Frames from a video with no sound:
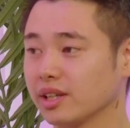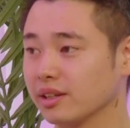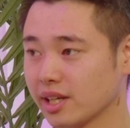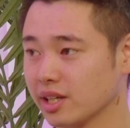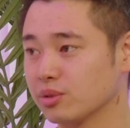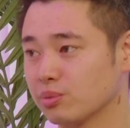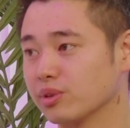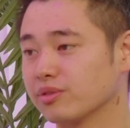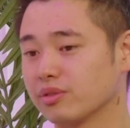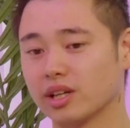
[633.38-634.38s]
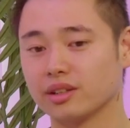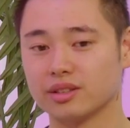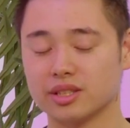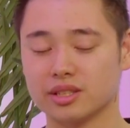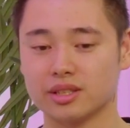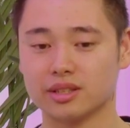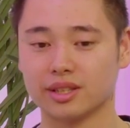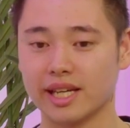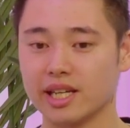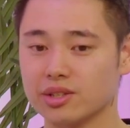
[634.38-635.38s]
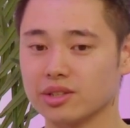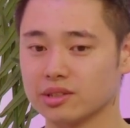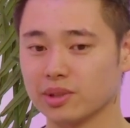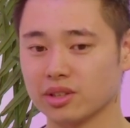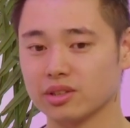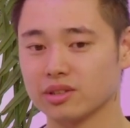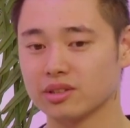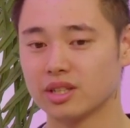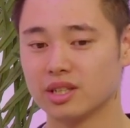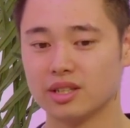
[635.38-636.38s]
engaged with like the agents, because